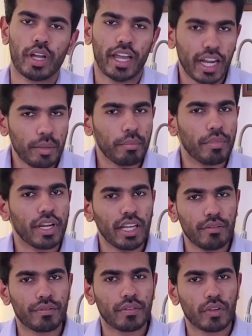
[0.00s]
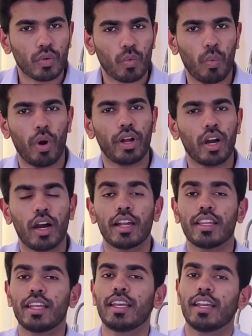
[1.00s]
in brief, what are
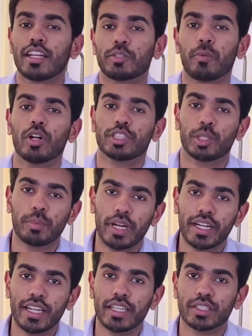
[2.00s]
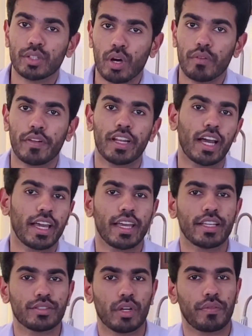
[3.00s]
the responsibilities of an
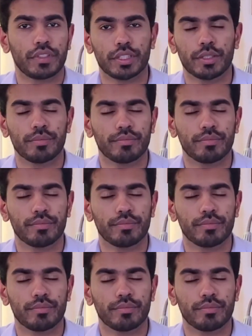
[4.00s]
IAS officer?